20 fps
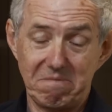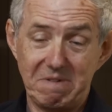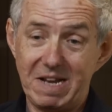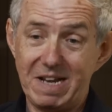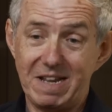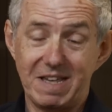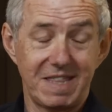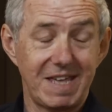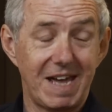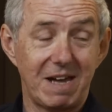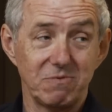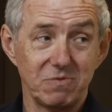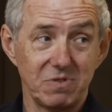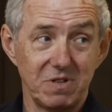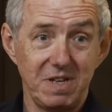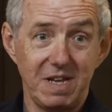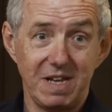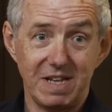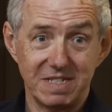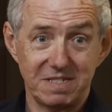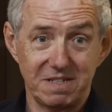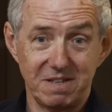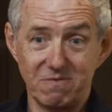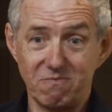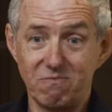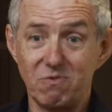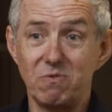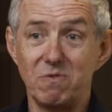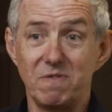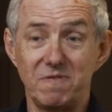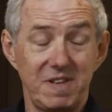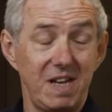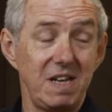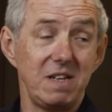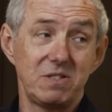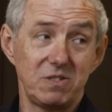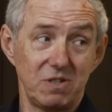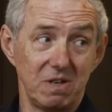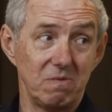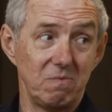nearly 1,000 years to the rule of
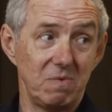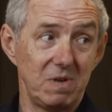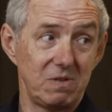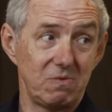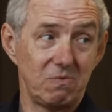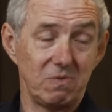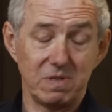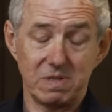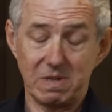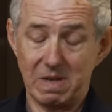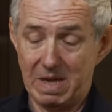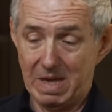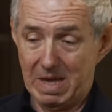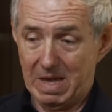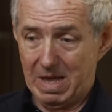tincture, which was